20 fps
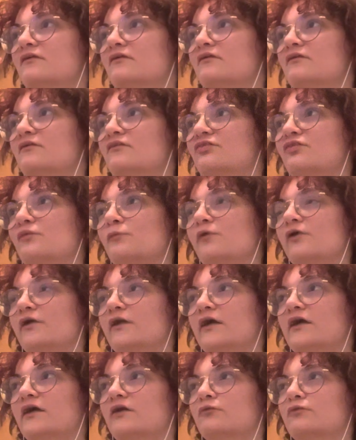from what
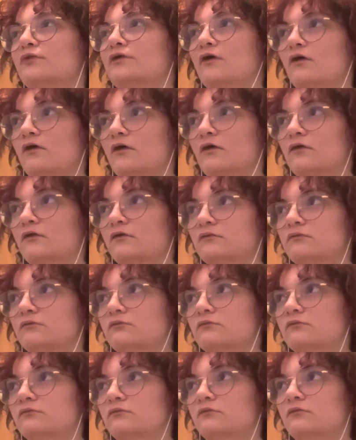I can recall,
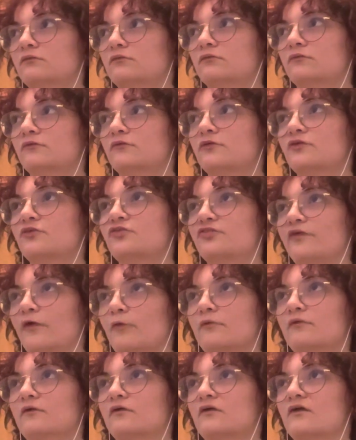felt
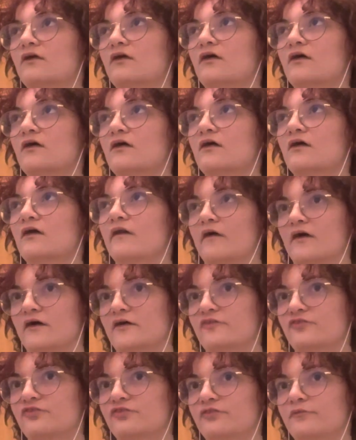alive.
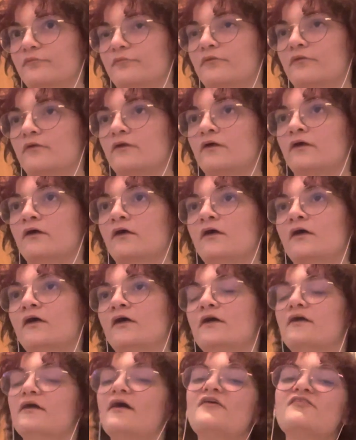
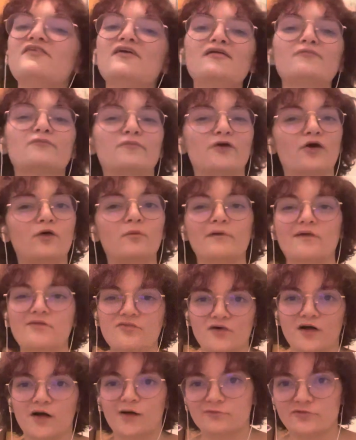I've had moments,
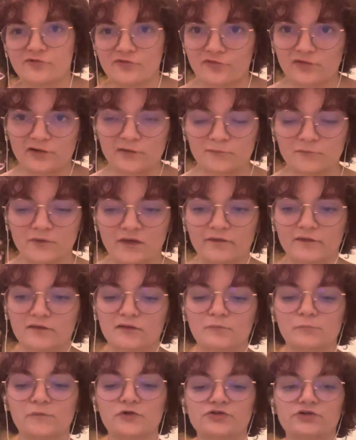obviously. I'm not like an
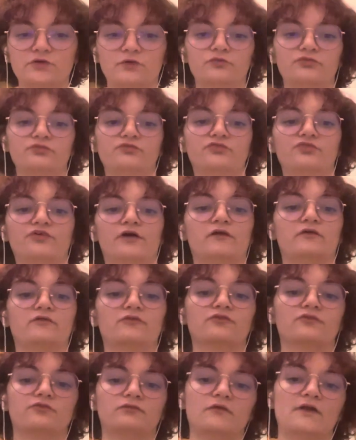emotional fucking
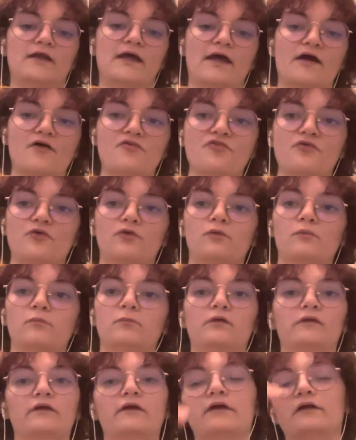asshole,
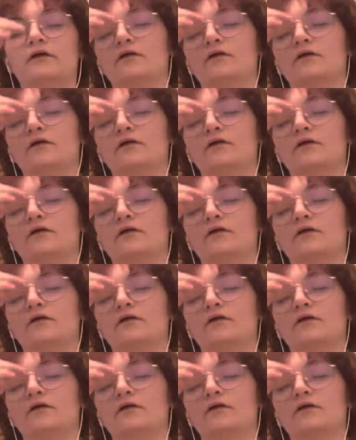but like,